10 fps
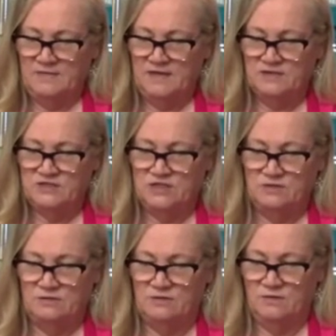to
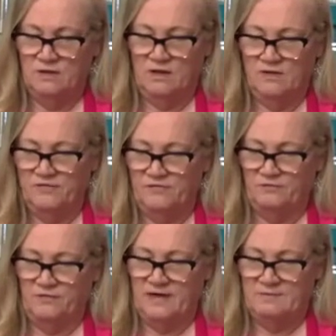do
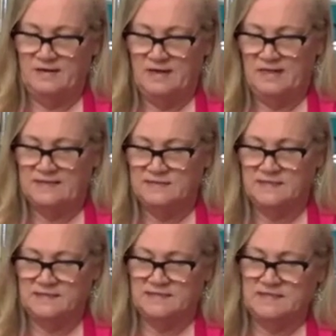3 minutes.
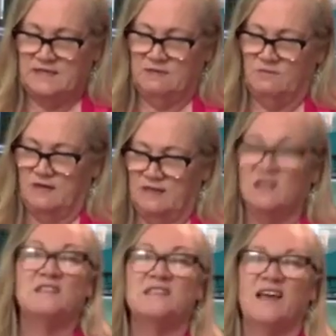Let's see what it
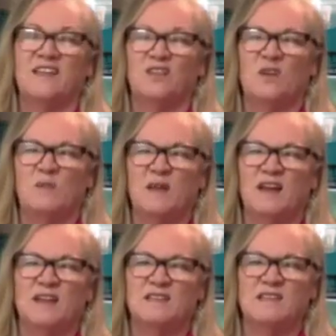looks like in 3
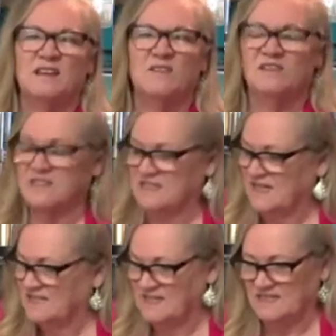minutes. We're just
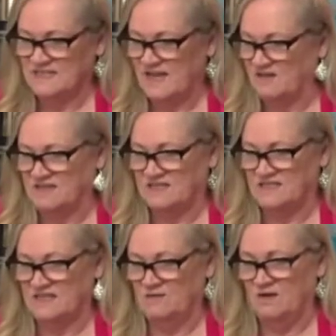testing this out to
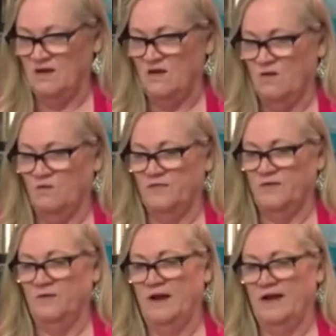see what
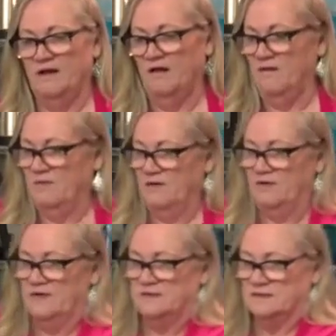the right
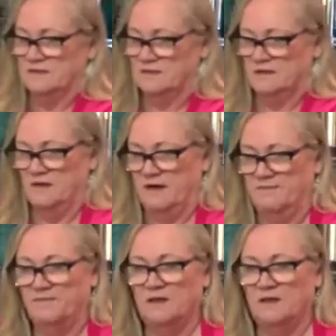combo is. All right.